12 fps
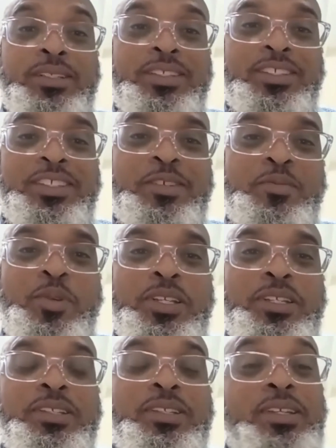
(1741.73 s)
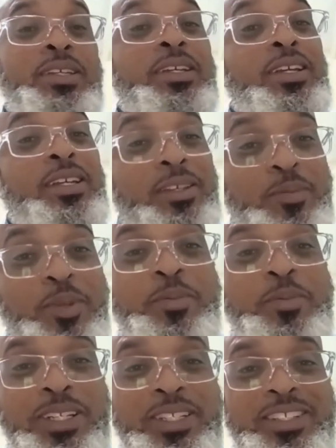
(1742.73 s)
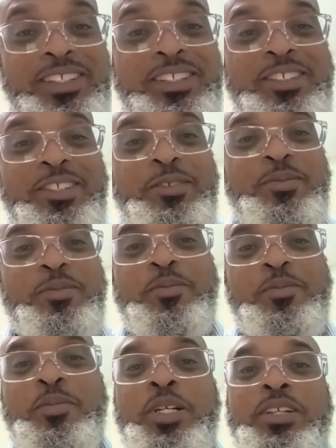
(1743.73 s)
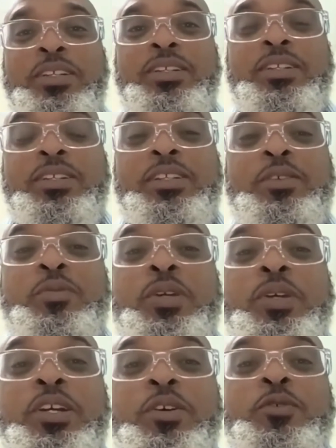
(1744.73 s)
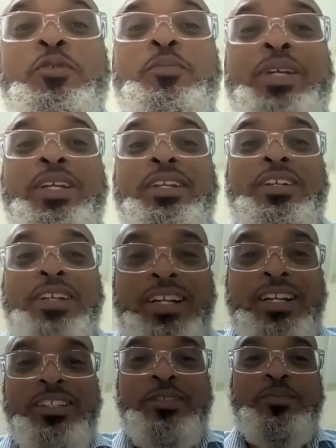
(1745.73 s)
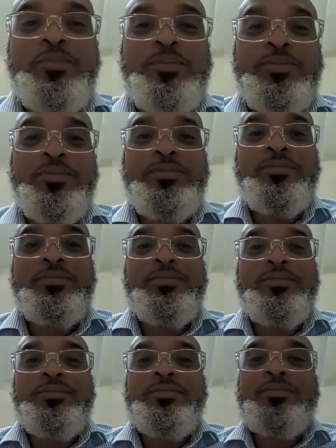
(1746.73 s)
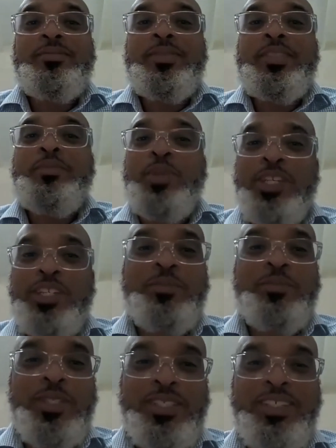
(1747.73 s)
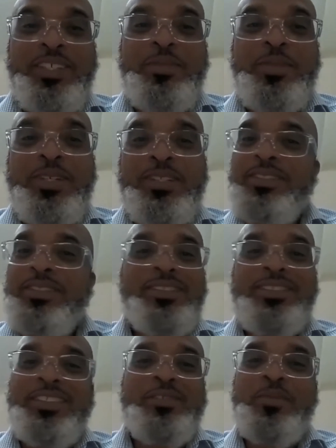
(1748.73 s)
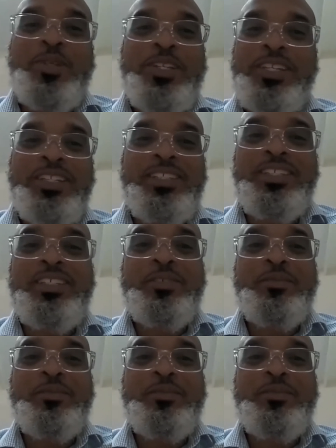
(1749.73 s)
to somebody and you might be listening to them, but the way how you might look at them, the patient might say, well, this body ain't listening to